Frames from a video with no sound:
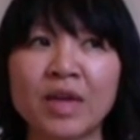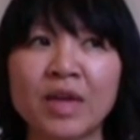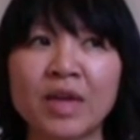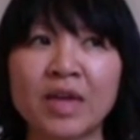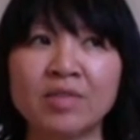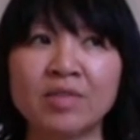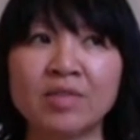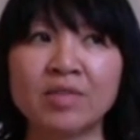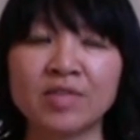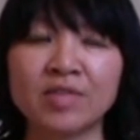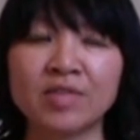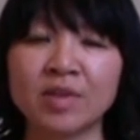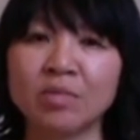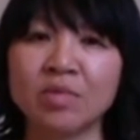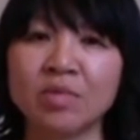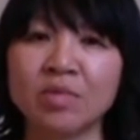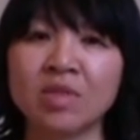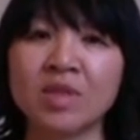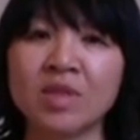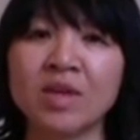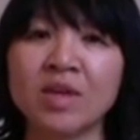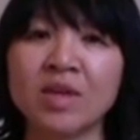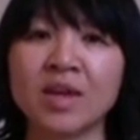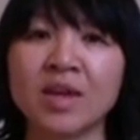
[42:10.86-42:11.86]
if
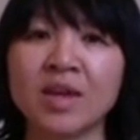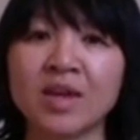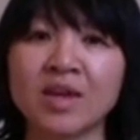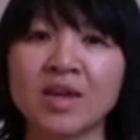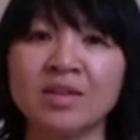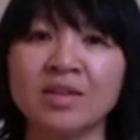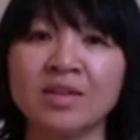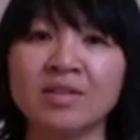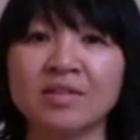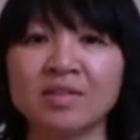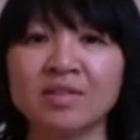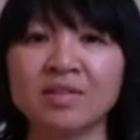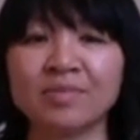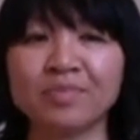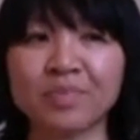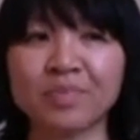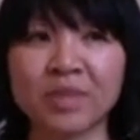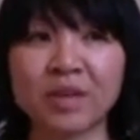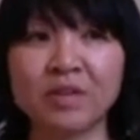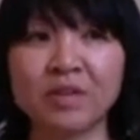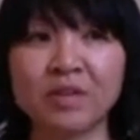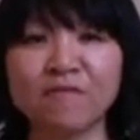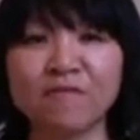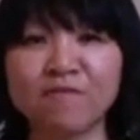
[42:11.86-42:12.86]
something is
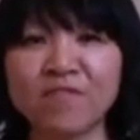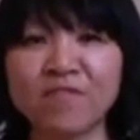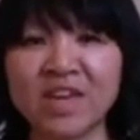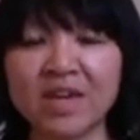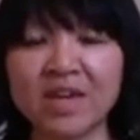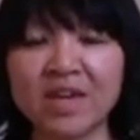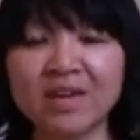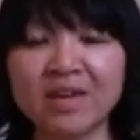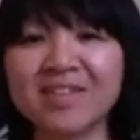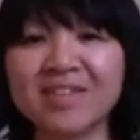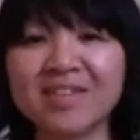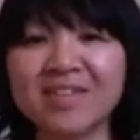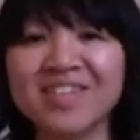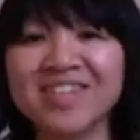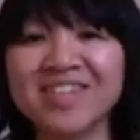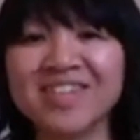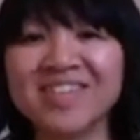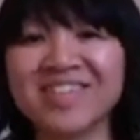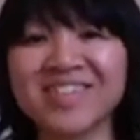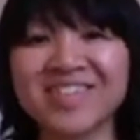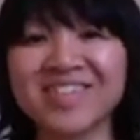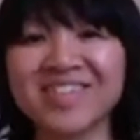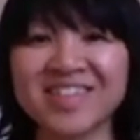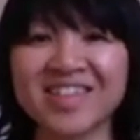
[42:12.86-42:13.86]
fixed
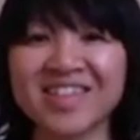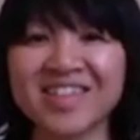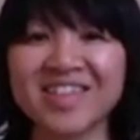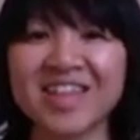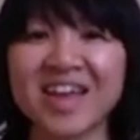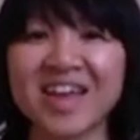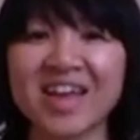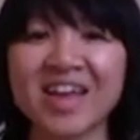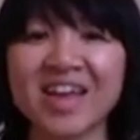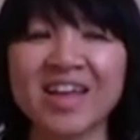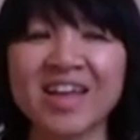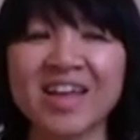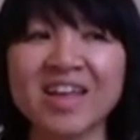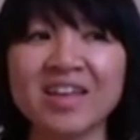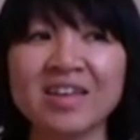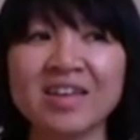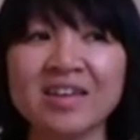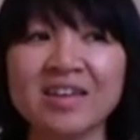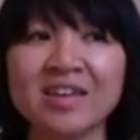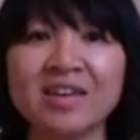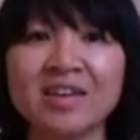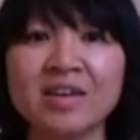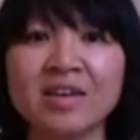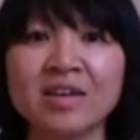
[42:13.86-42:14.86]
there,
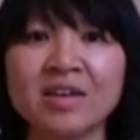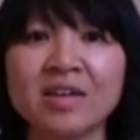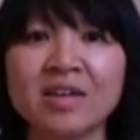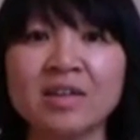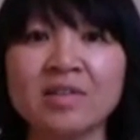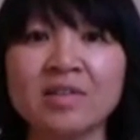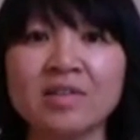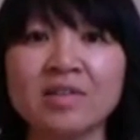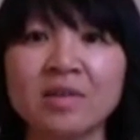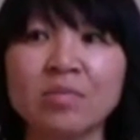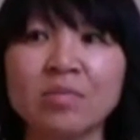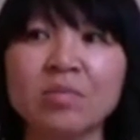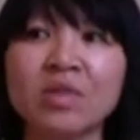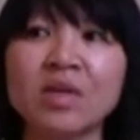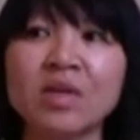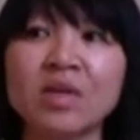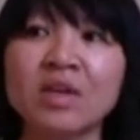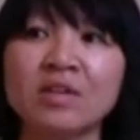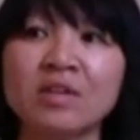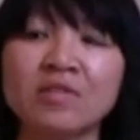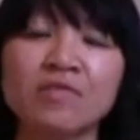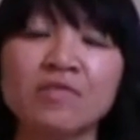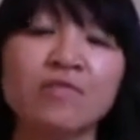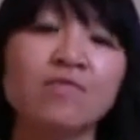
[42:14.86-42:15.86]
something
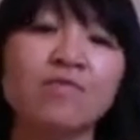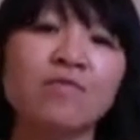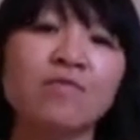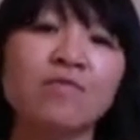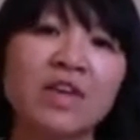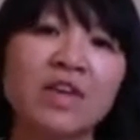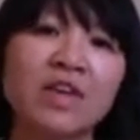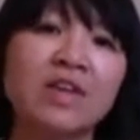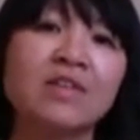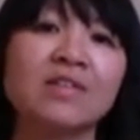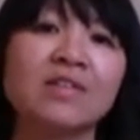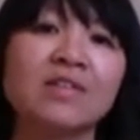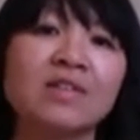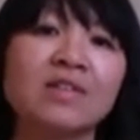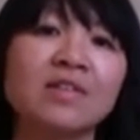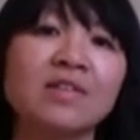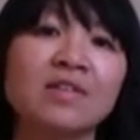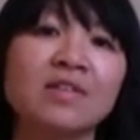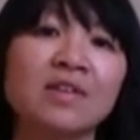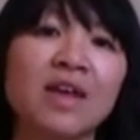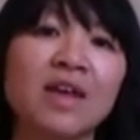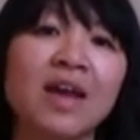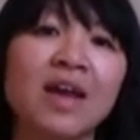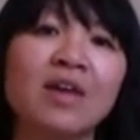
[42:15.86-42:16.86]
gets fixed
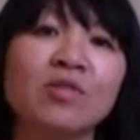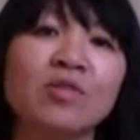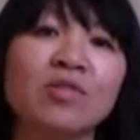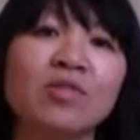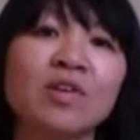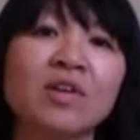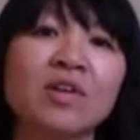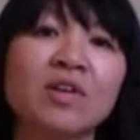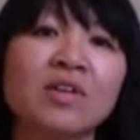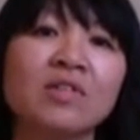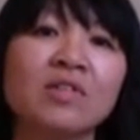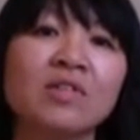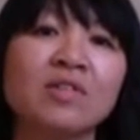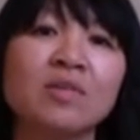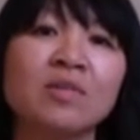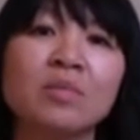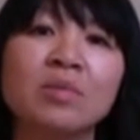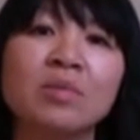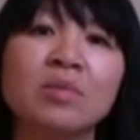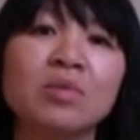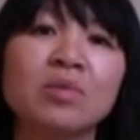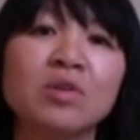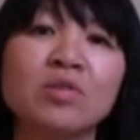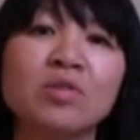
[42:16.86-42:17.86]
outside. So
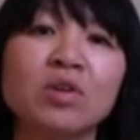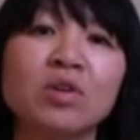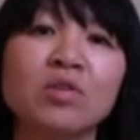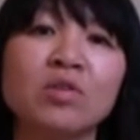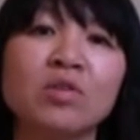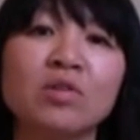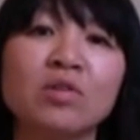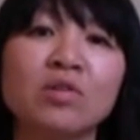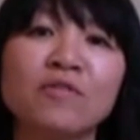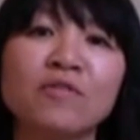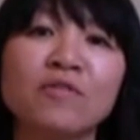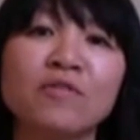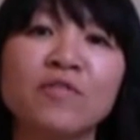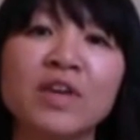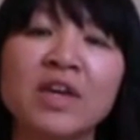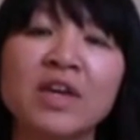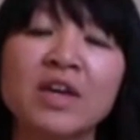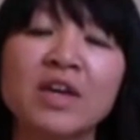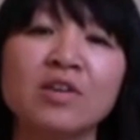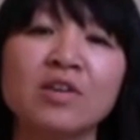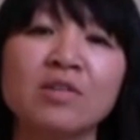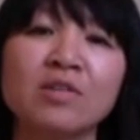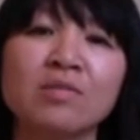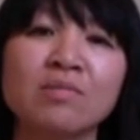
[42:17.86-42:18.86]
maybe you no longer
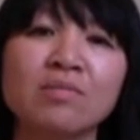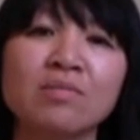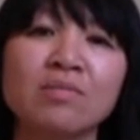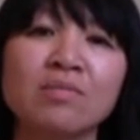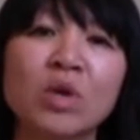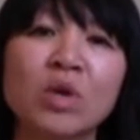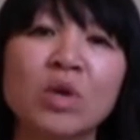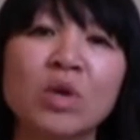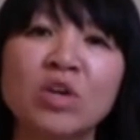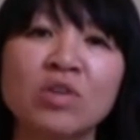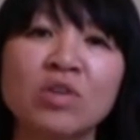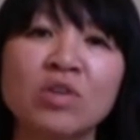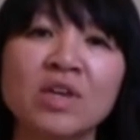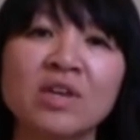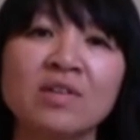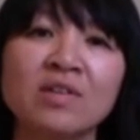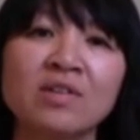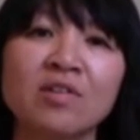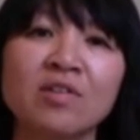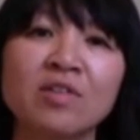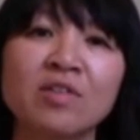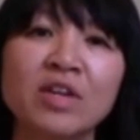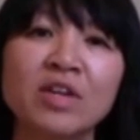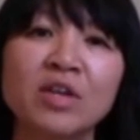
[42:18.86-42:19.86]
forget where your keys
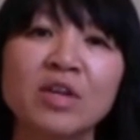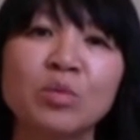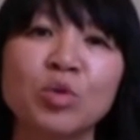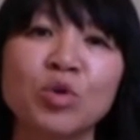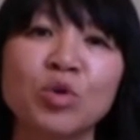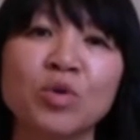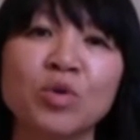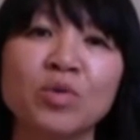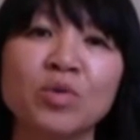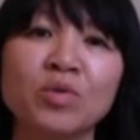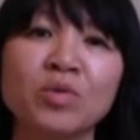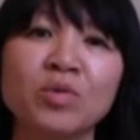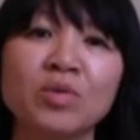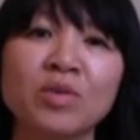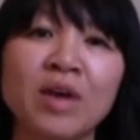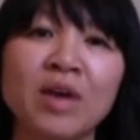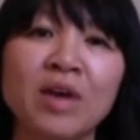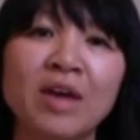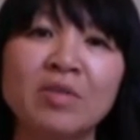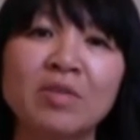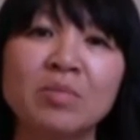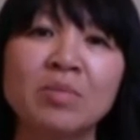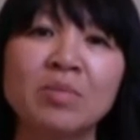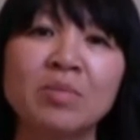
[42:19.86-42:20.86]
are anymore,
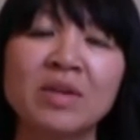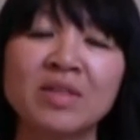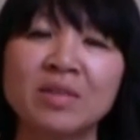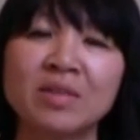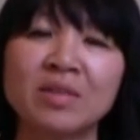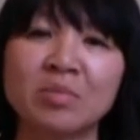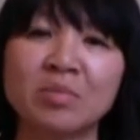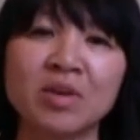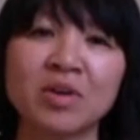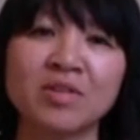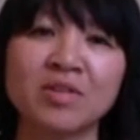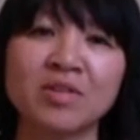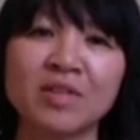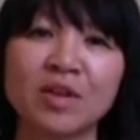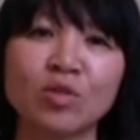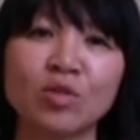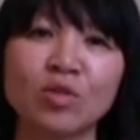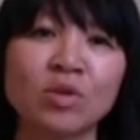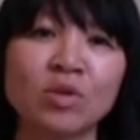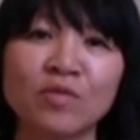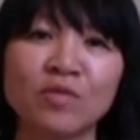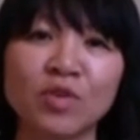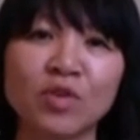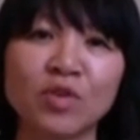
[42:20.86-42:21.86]
having been the person that
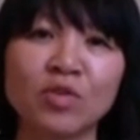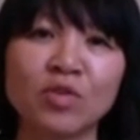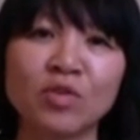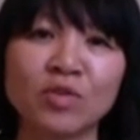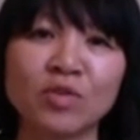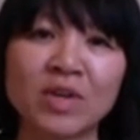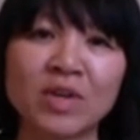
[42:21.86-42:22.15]
always forgot your